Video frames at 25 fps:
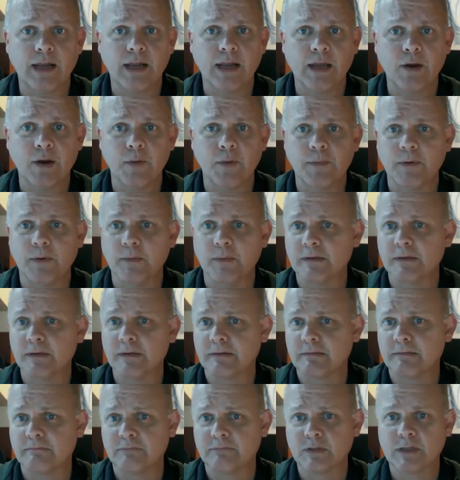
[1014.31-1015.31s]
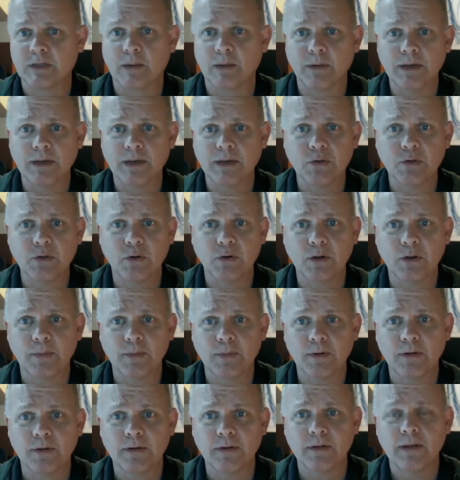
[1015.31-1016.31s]
I hope it was somewhat
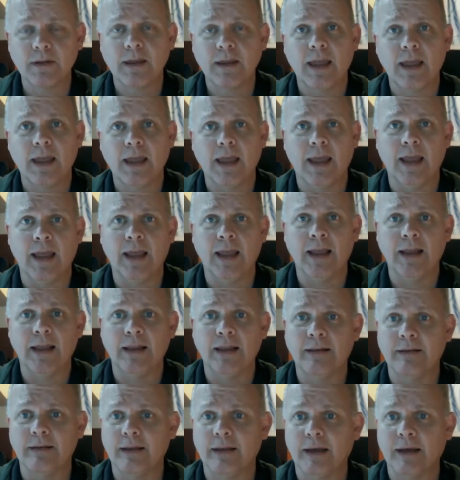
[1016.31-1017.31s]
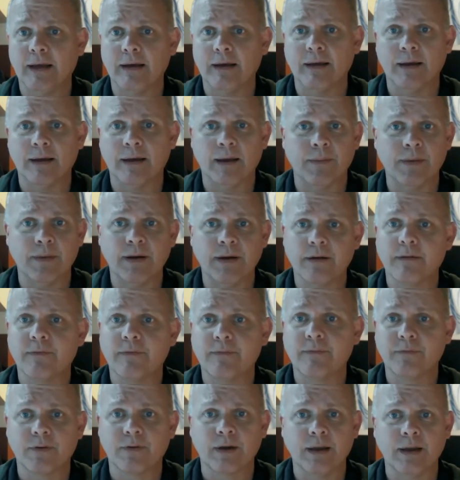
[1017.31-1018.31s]
enjoyable, and I'm here
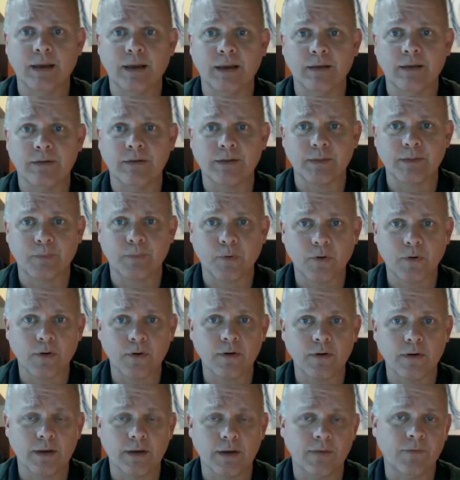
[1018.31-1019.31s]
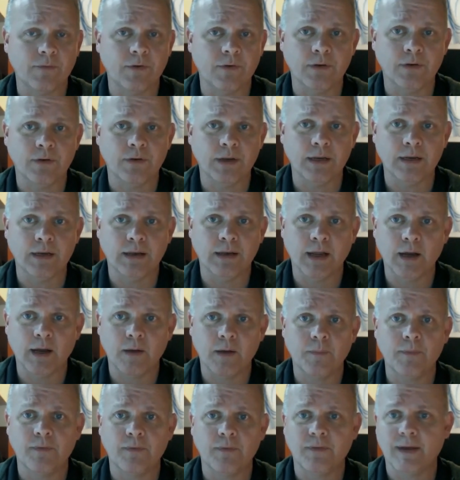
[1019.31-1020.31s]
for any support if you need
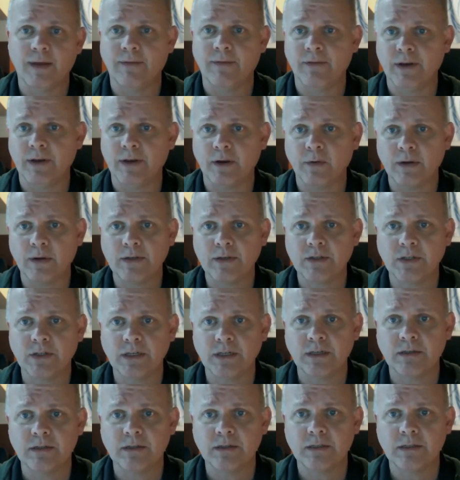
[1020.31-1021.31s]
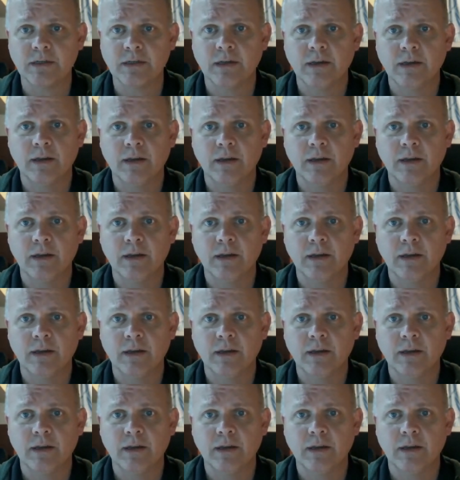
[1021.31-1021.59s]
help, if you have any questions.